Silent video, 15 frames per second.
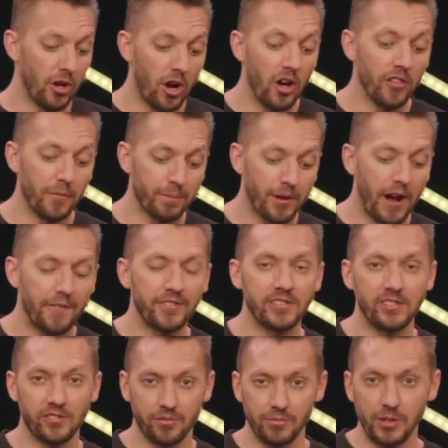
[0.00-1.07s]
all the
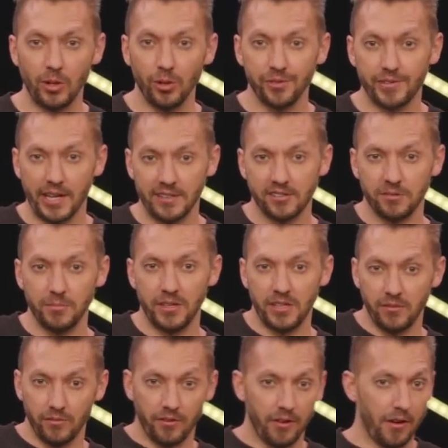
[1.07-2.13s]
prophecies from the Old
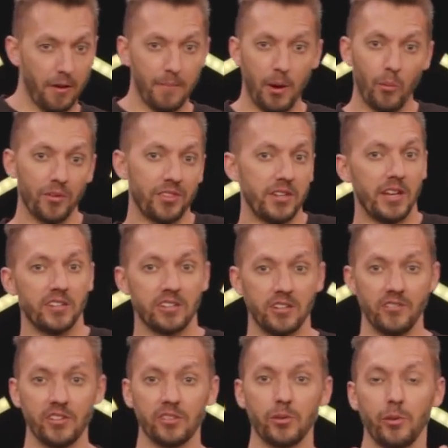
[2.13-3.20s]
Testament about what the
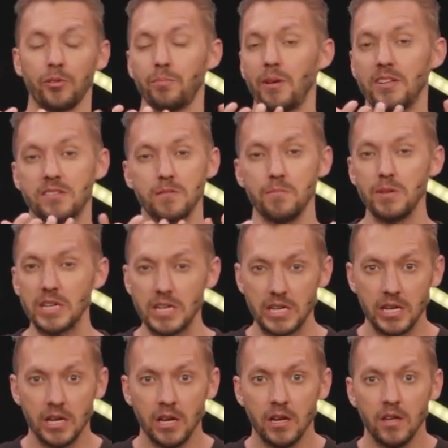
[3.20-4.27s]
nation of Israel was meant to
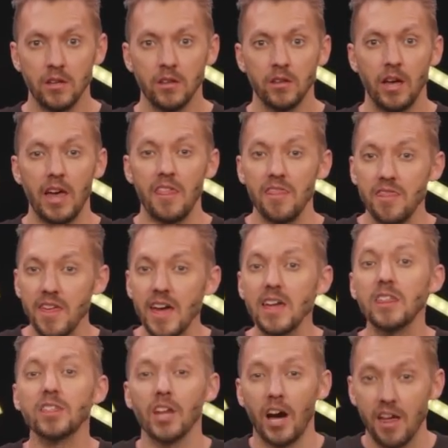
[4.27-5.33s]
be. And
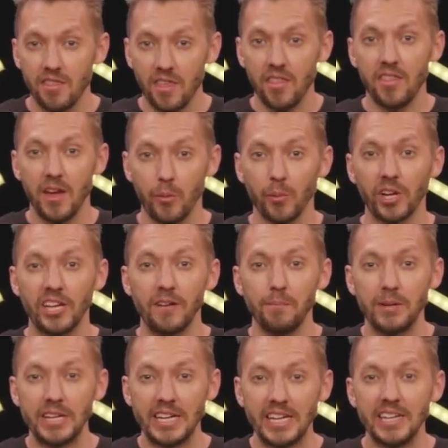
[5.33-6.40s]
they thought that they were going to
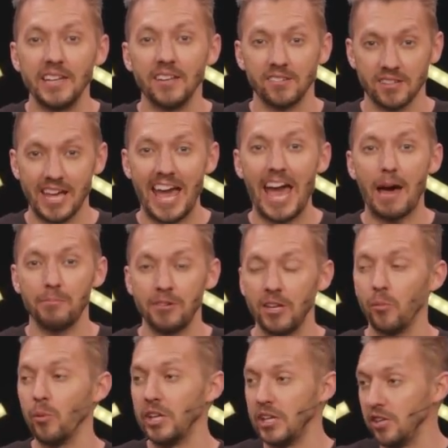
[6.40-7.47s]
be in his
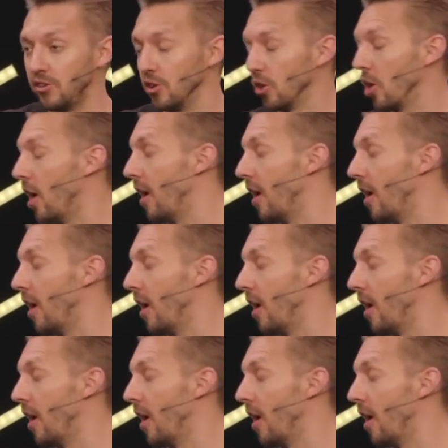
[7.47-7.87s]
cabinet when he took